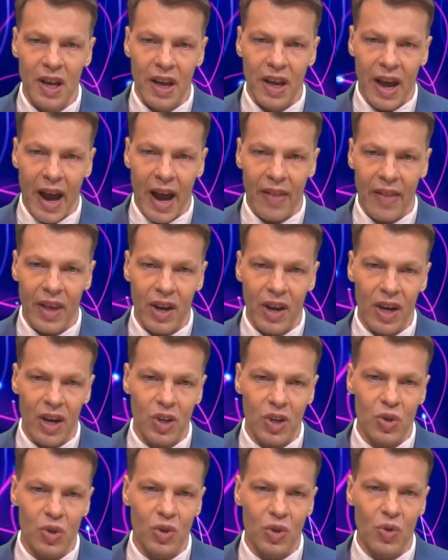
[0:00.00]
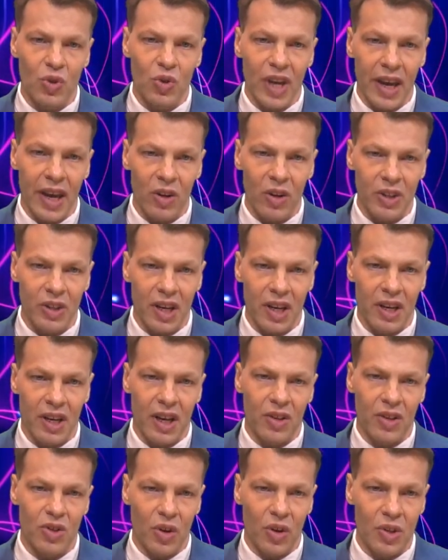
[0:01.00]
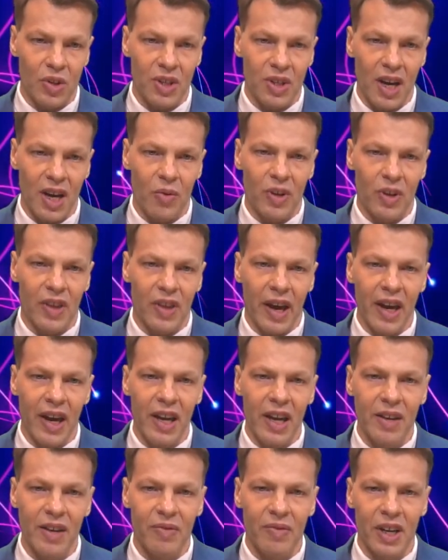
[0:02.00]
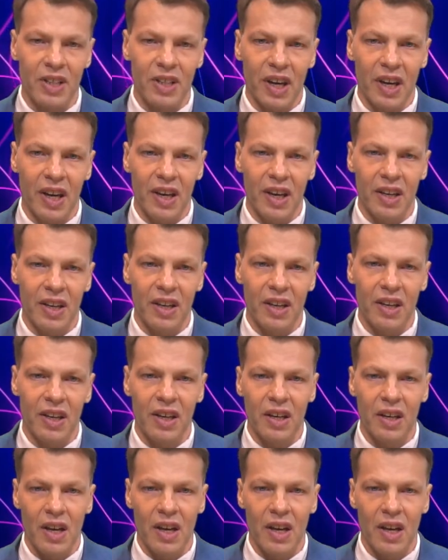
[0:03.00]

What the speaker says: and then I just do tail to head again. So I start with A, vector A here,